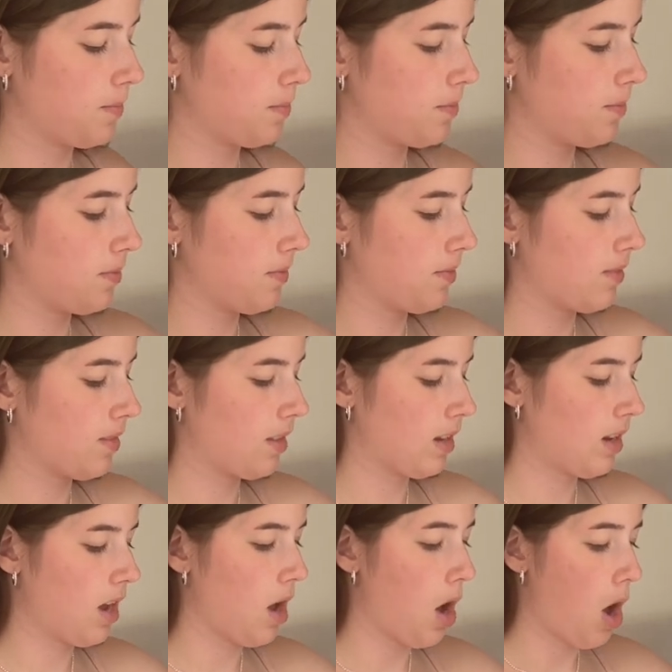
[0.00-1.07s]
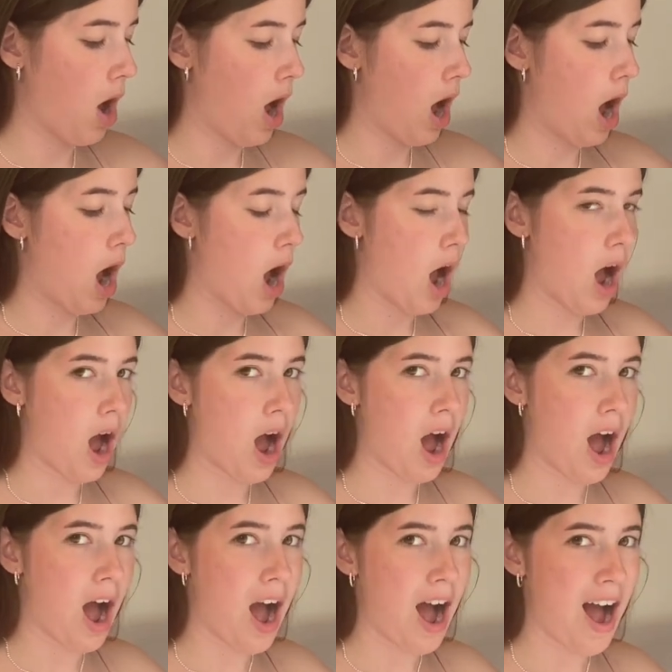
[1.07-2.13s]

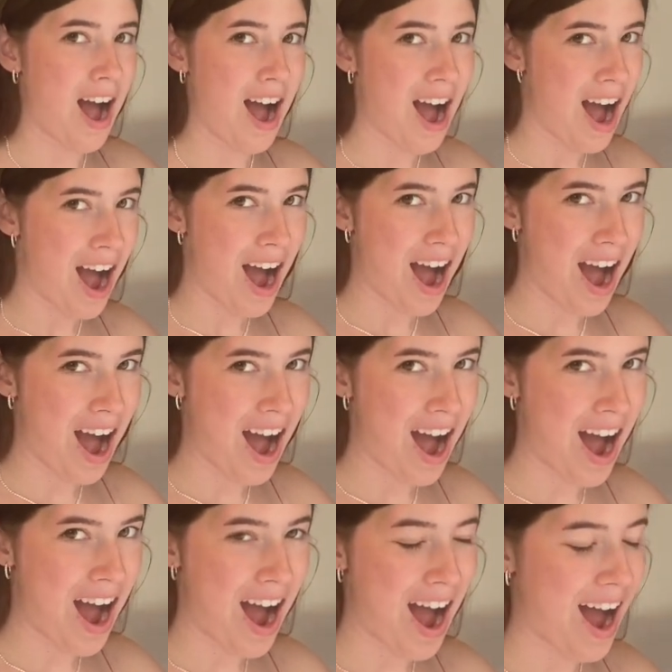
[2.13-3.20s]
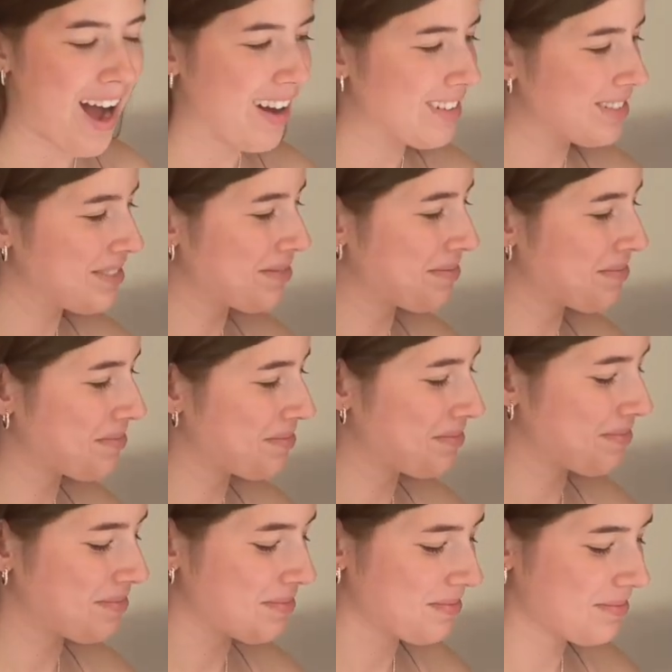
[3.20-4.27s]

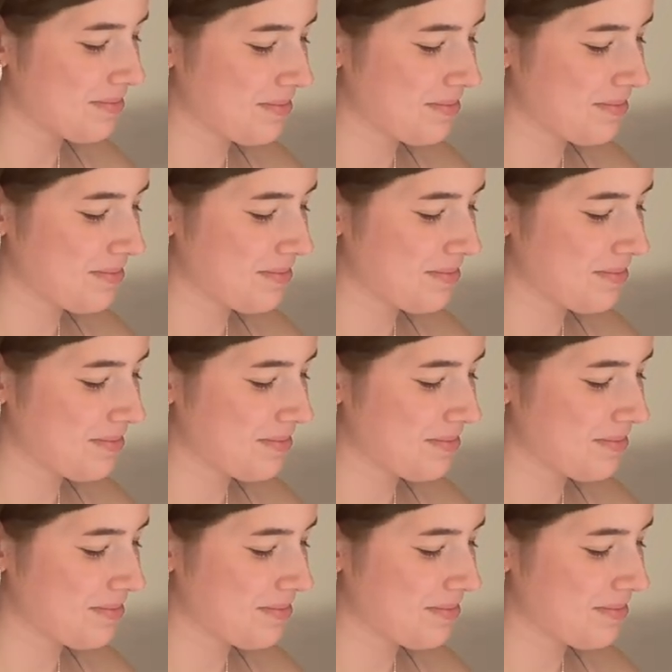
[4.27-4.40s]
(no one is talking)